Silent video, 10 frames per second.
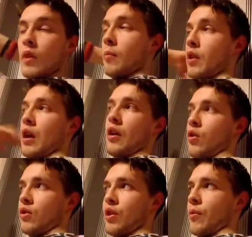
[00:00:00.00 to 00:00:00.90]
I mean, I
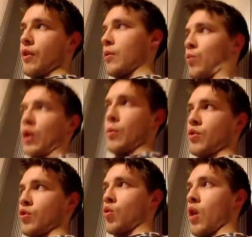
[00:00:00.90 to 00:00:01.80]
got the same thing when I
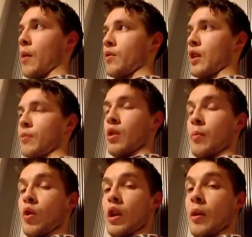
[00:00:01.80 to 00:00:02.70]
was in school. I came to
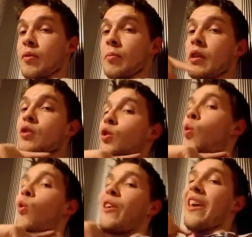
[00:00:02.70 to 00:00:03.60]
the point I was about to
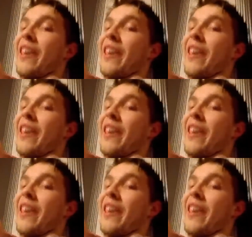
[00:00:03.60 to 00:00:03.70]
go